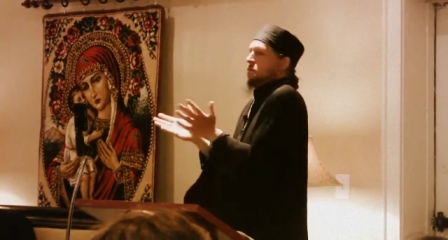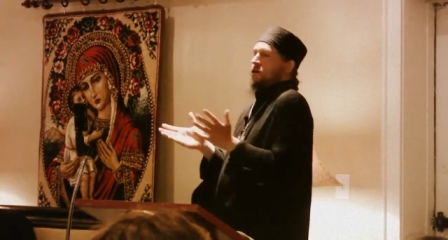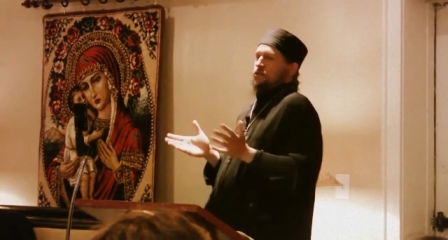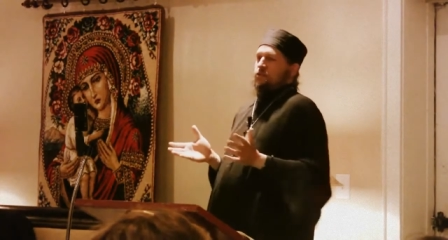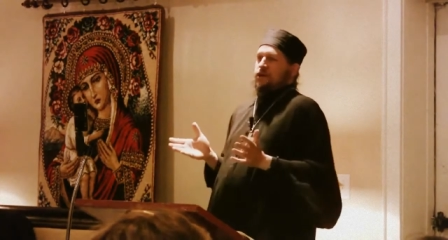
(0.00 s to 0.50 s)

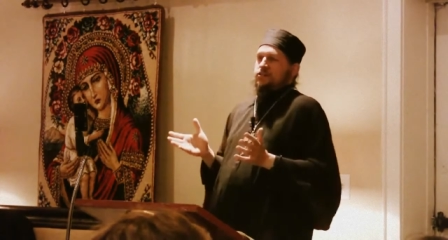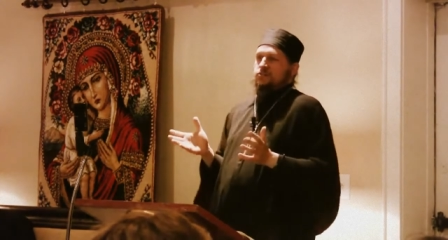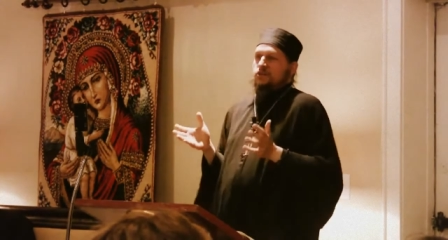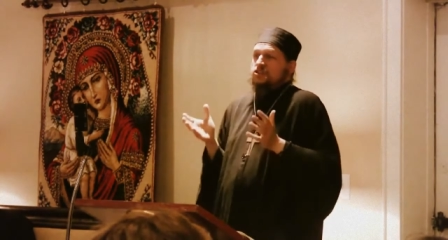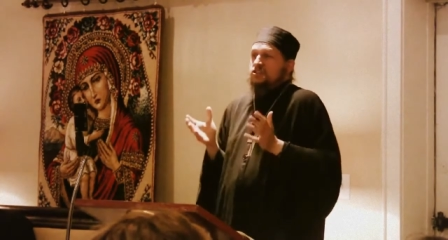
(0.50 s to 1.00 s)
about
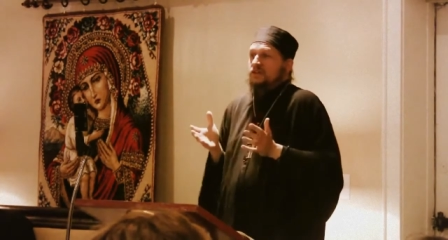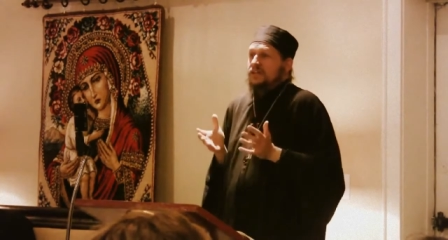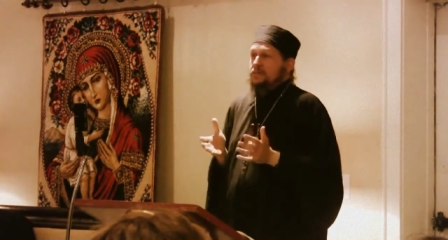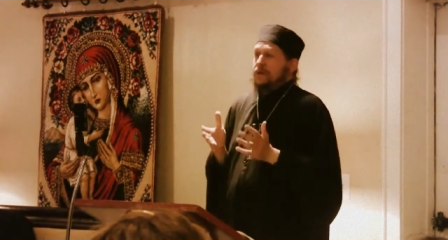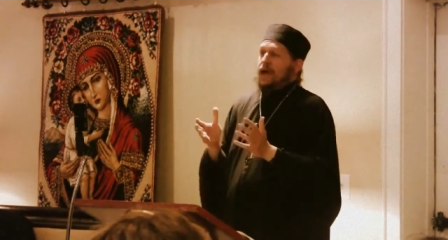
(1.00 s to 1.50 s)
Christ. We are still
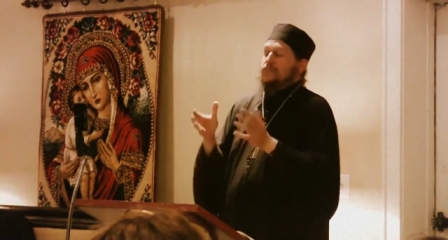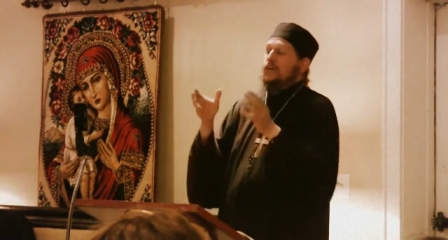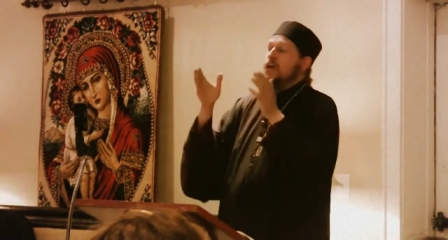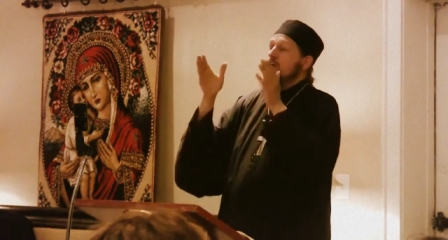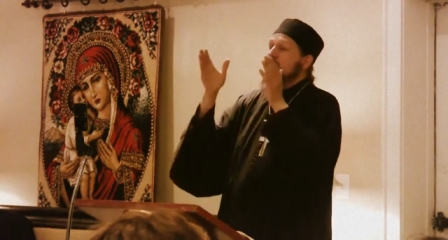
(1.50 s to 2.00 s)
on the
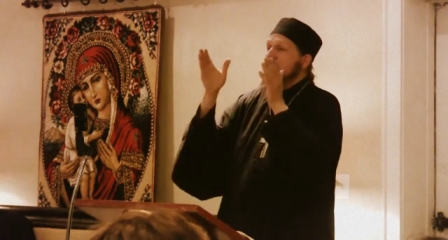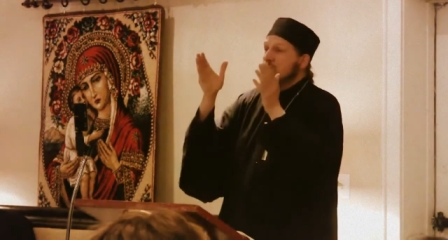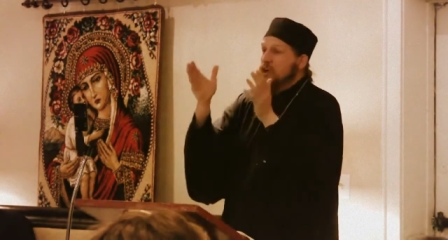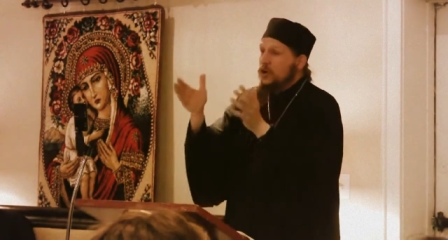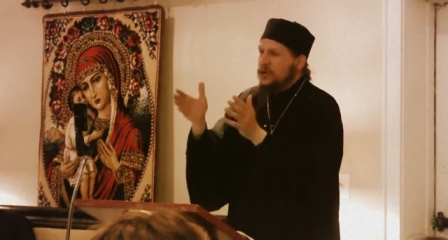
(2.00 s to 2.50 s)
path to
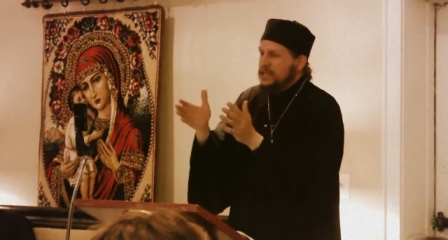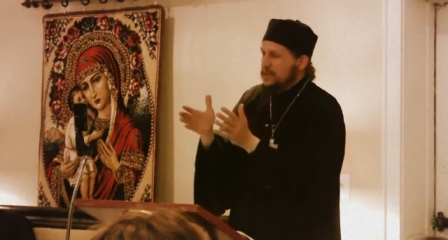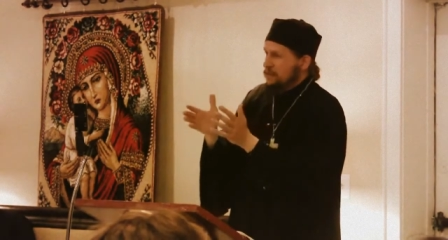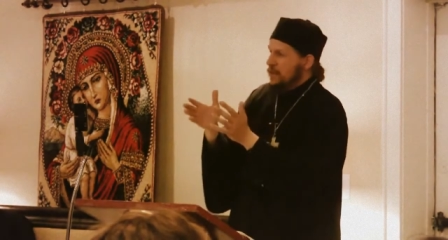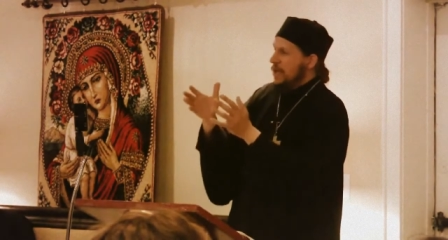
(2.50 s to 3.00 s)
knowing
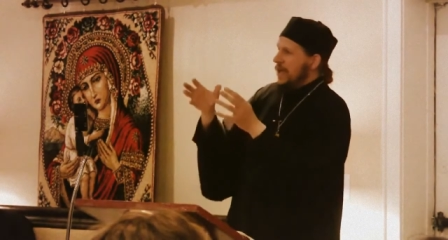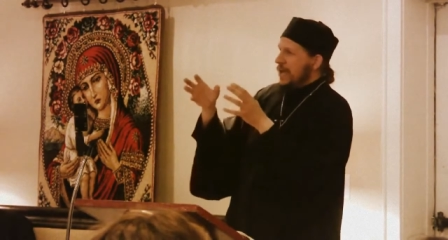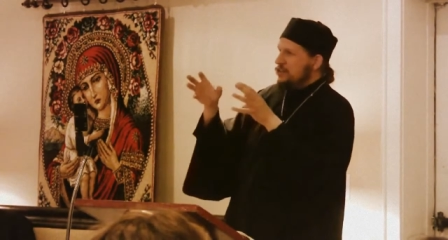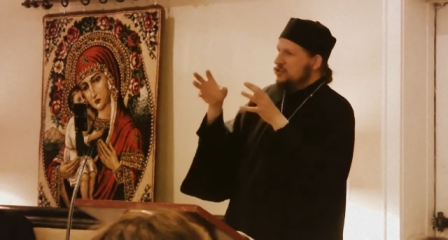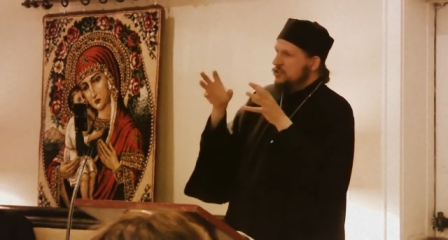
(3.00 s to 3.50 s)
Him.
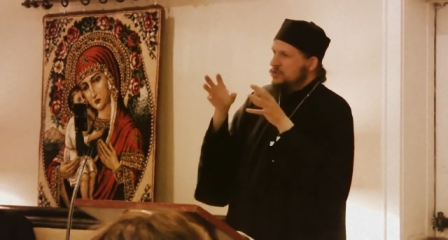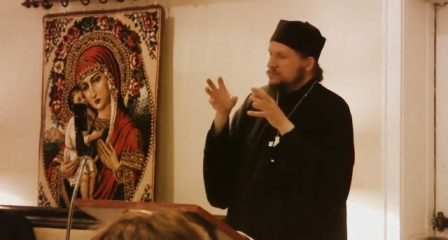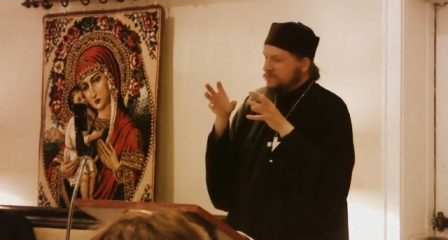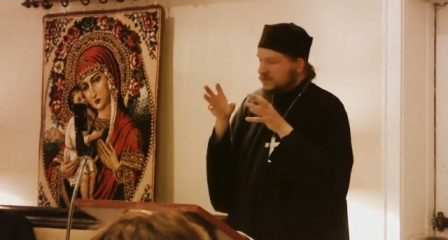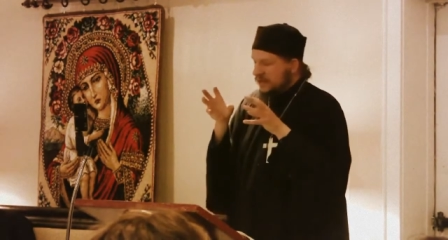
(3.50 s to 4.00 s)
And so, the,
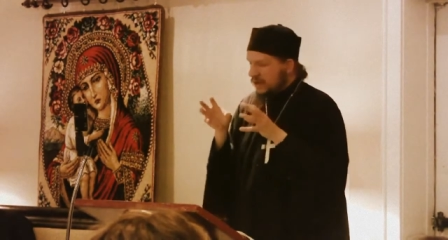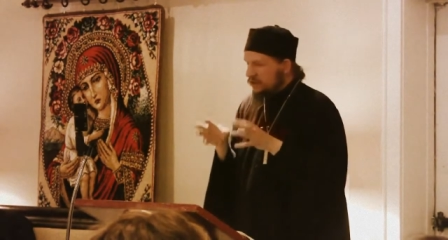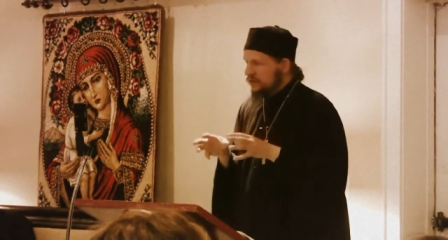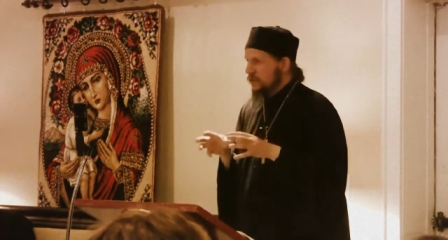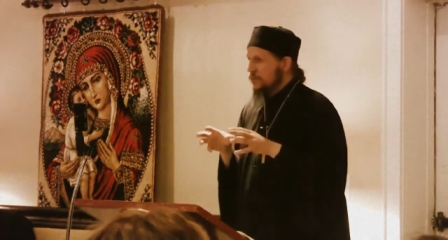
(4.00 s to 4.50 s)
the
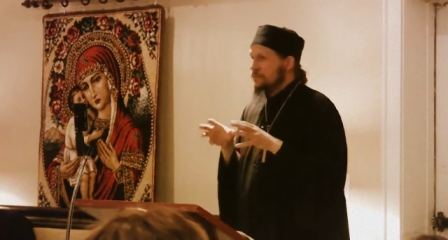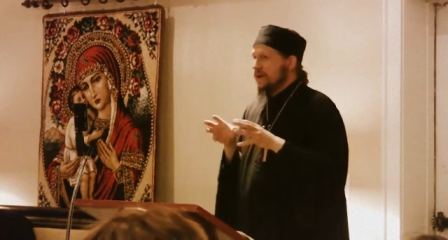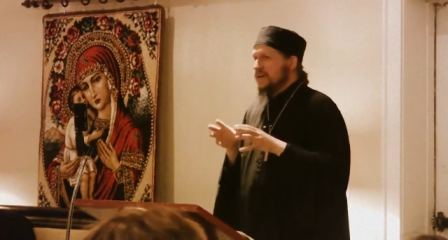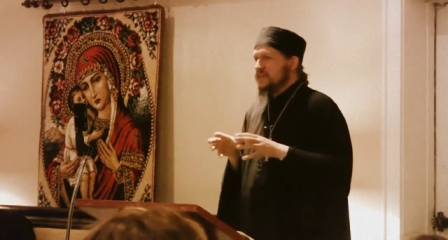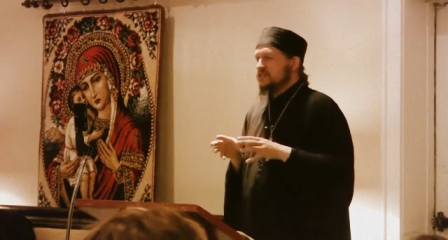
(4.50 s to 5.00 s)
elder
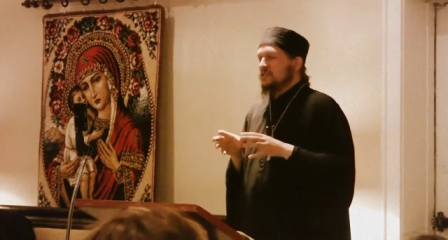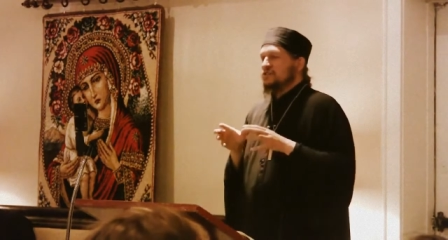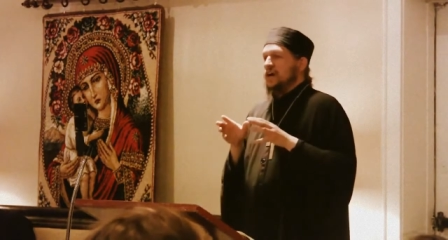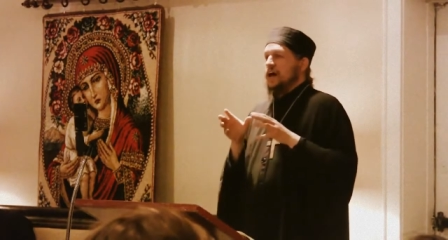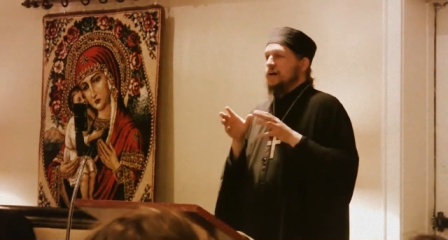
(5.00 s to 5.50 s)

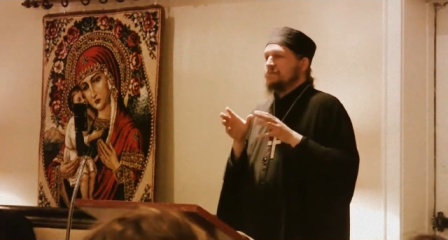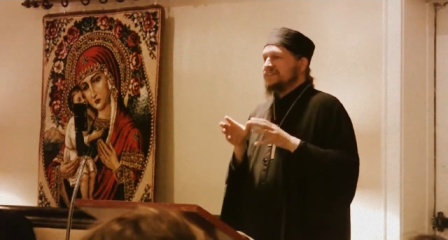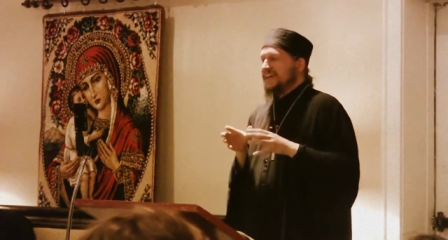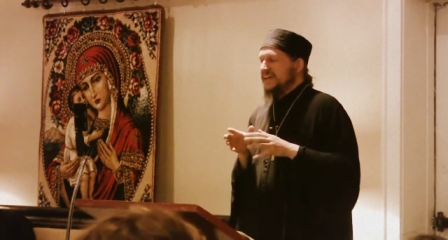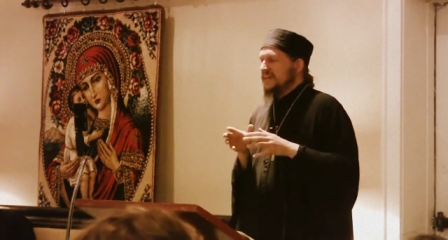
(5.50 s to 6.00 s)
Paisios
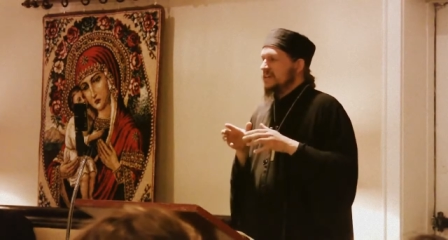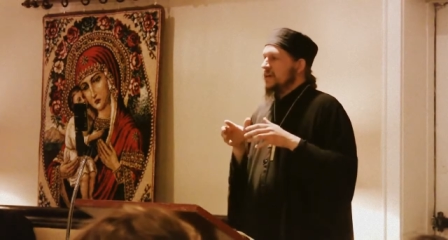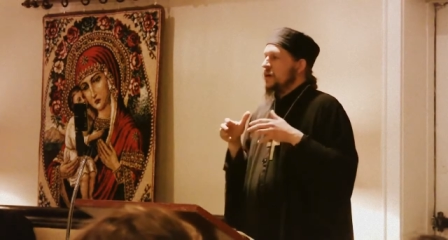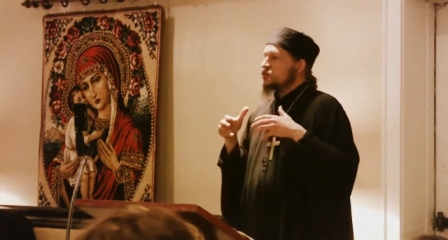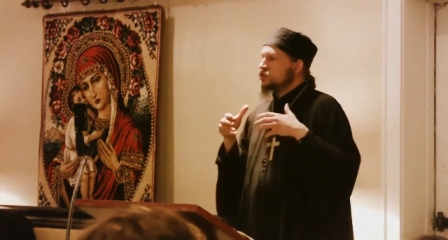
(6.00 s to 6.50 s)
obtained
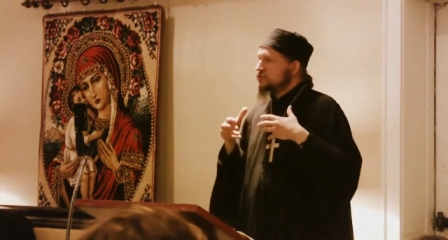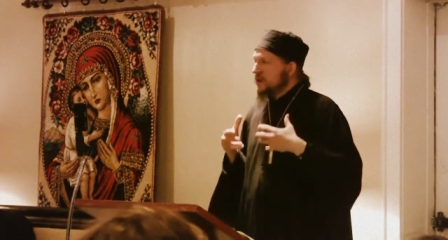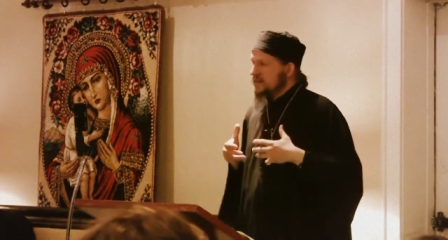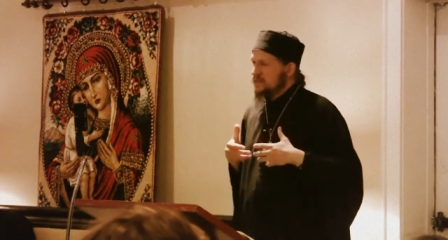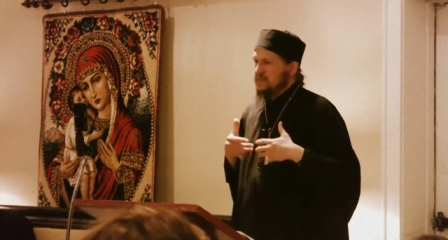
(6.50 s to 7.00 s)

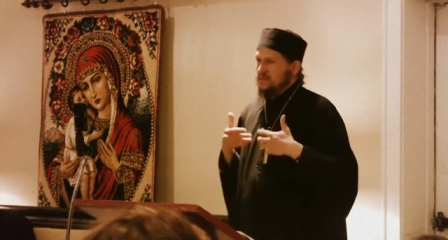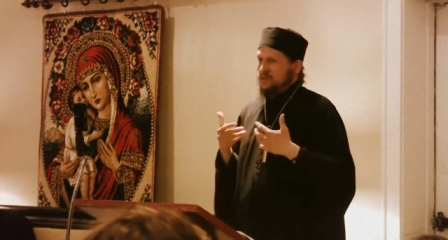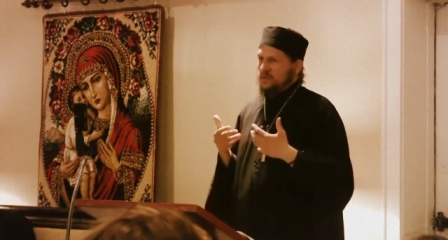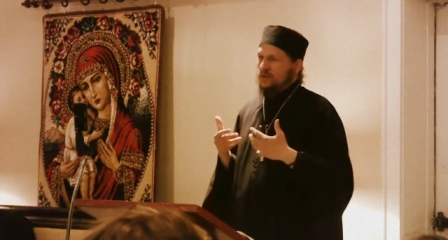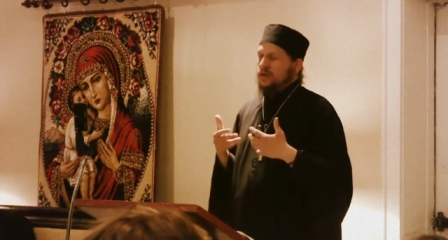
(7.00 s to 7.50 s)
trust of the
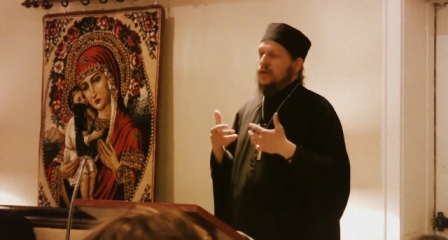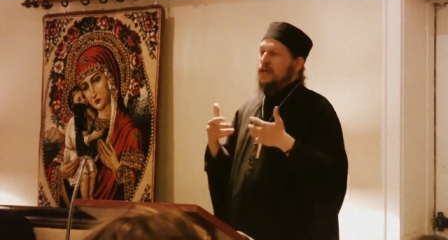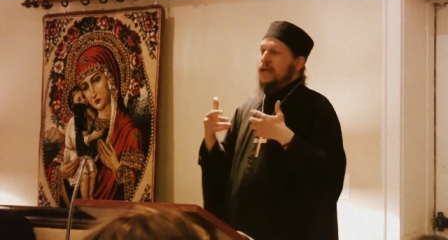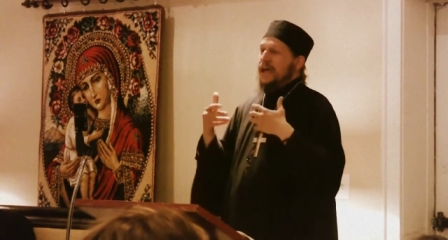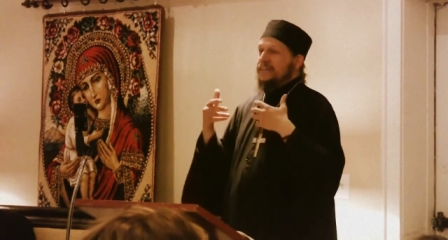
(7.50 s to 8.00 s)
Lord,
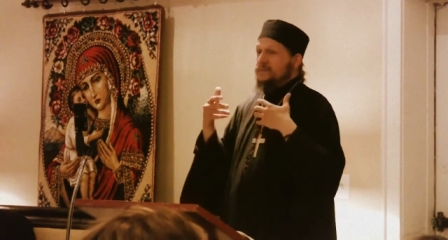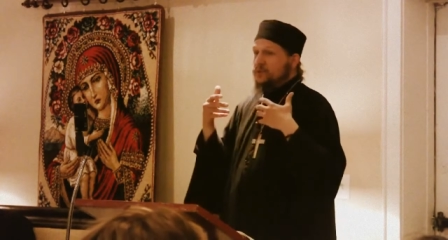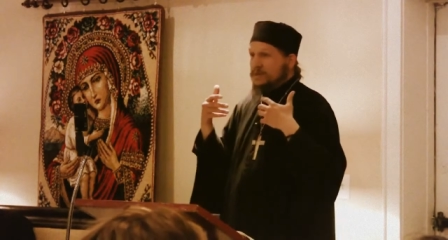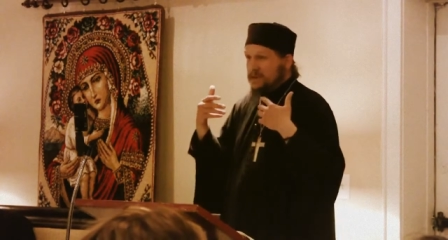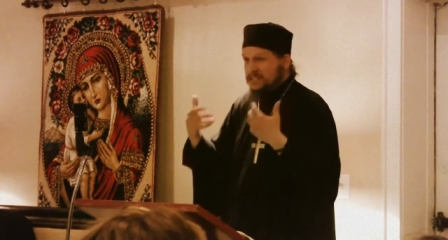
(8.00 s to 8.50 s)
and then
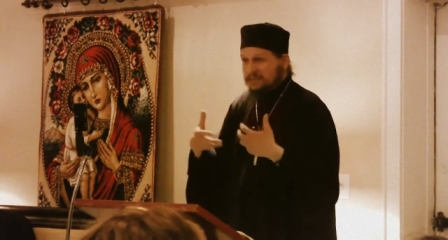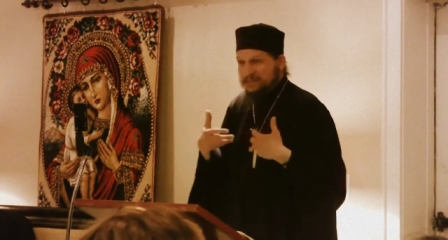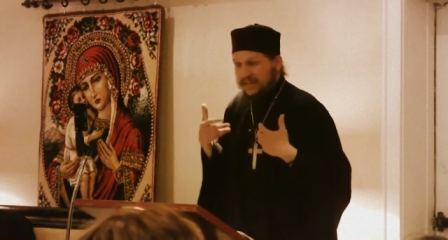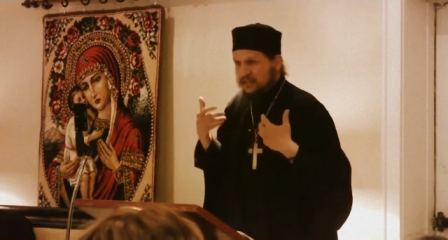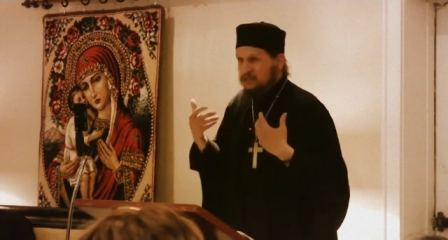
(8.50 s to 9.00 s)
we must
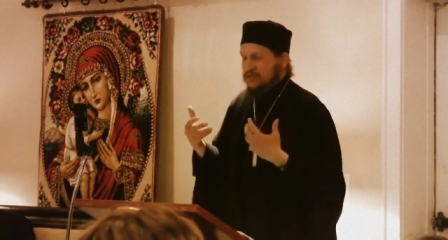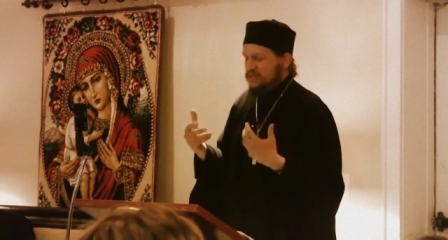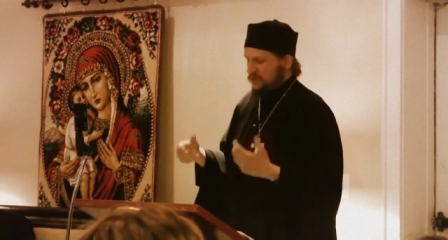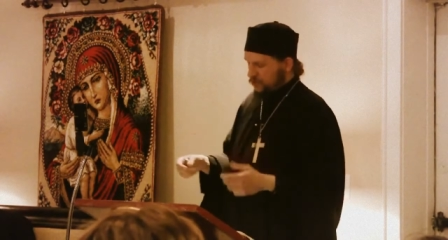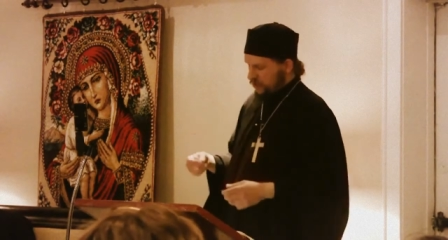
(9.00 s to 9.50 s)
obtain
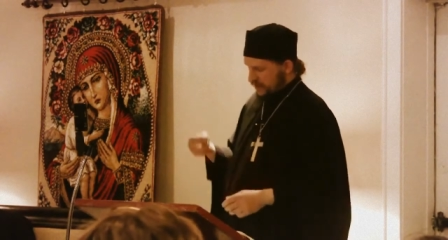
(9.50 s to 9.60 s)
trust of the Lord